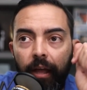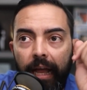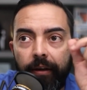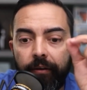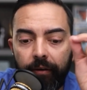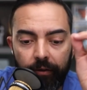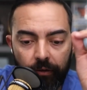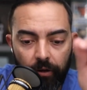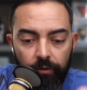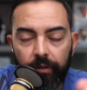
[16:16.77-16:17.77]
And
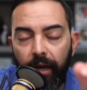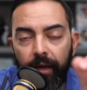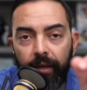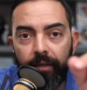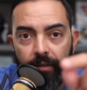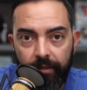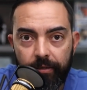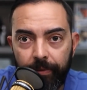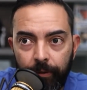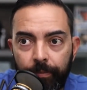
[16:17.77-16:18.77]
Donald, I need
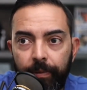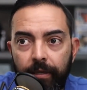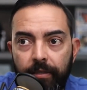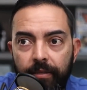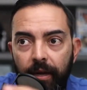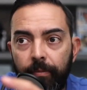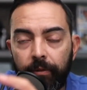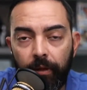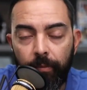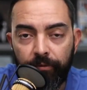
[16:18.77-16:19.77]
some help because
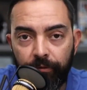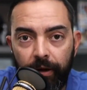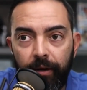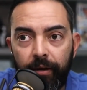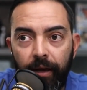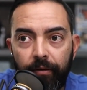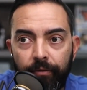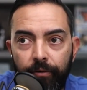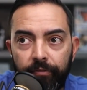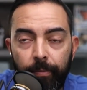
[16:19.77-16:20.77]
I'm afraid. I
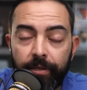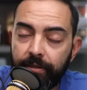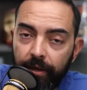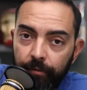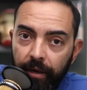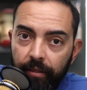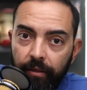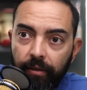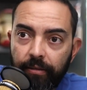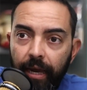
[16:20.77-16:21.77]
don't know if I'm going to say the right
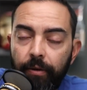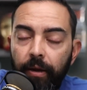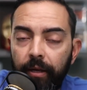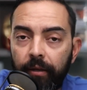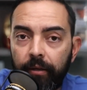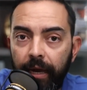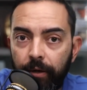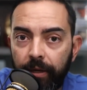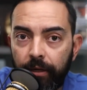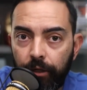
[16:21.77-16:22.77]
things. How do I
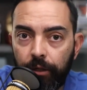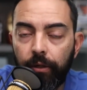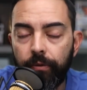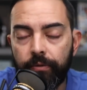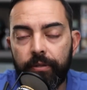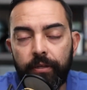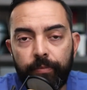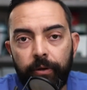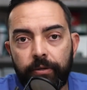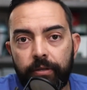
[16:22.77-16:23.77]
close this
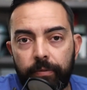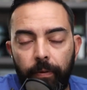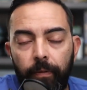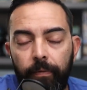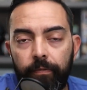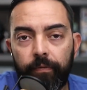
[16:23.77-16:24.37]
person tomorrow?